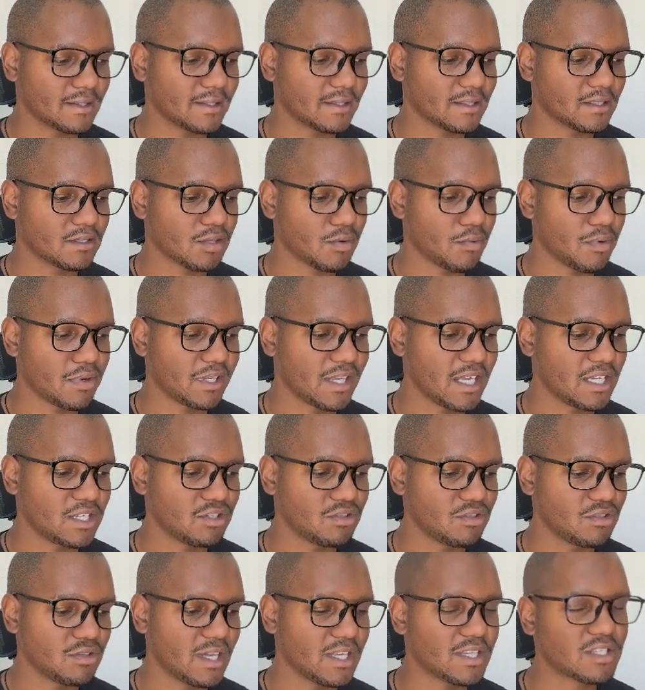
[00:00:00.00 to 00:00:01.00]
So when they
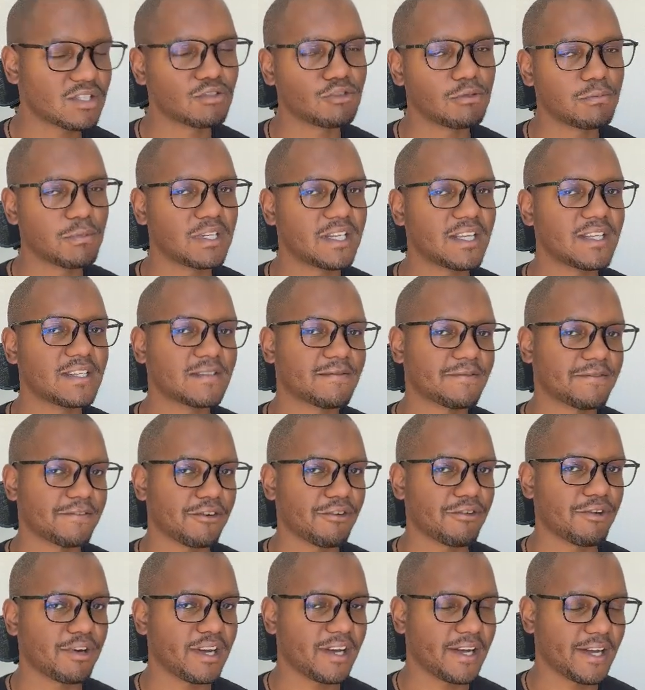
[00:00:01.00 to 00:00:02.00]
do this, normally it's
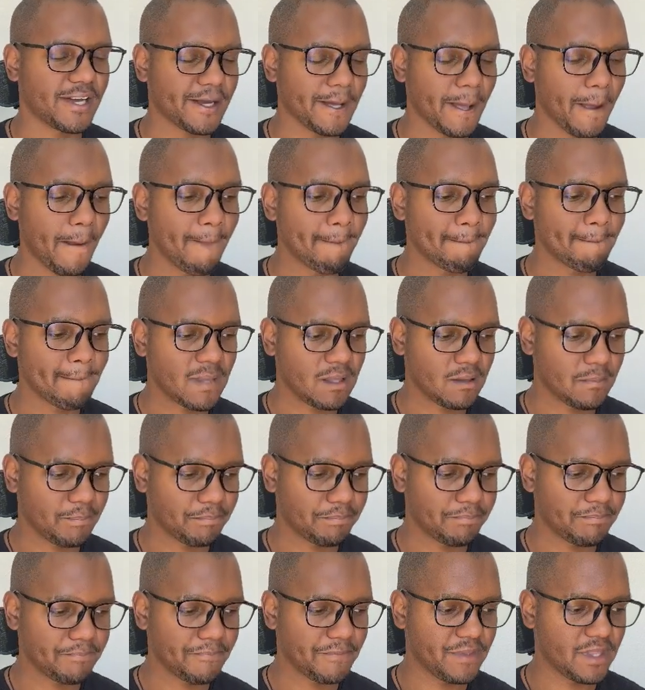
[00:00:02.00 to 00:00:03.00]
for
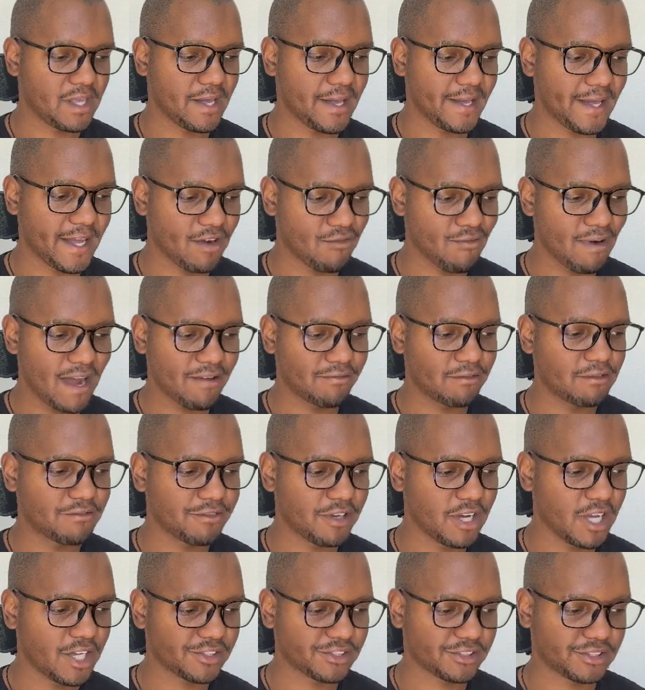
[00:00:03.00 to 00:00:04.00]
a right
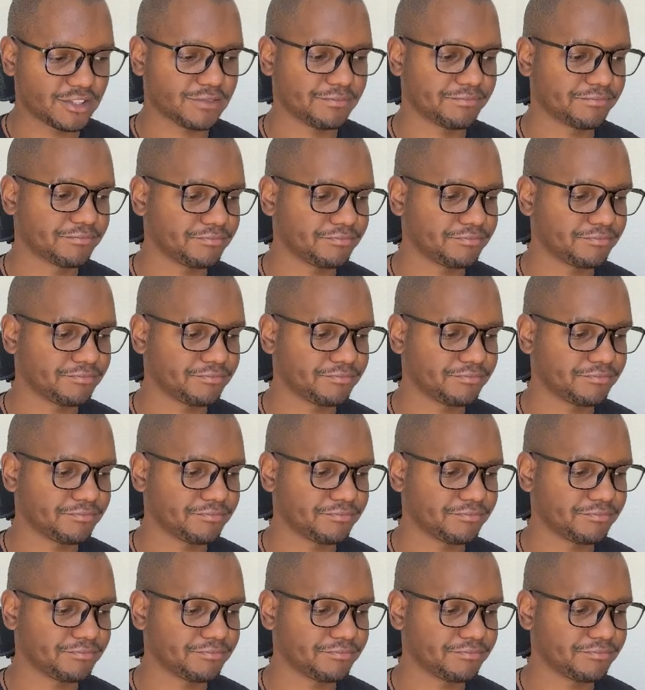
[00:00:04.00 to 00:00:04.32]
reverse,